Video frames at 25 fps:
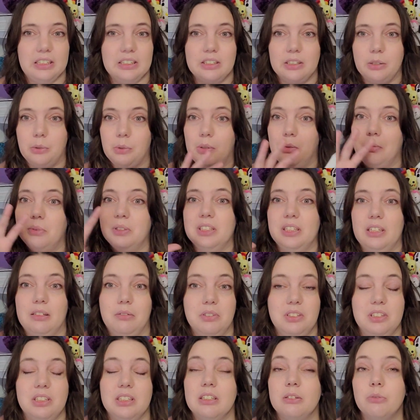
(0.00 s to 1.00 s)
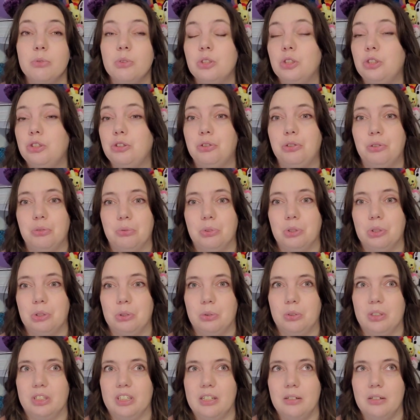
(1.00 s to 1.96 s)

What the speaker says: So it was a huge store.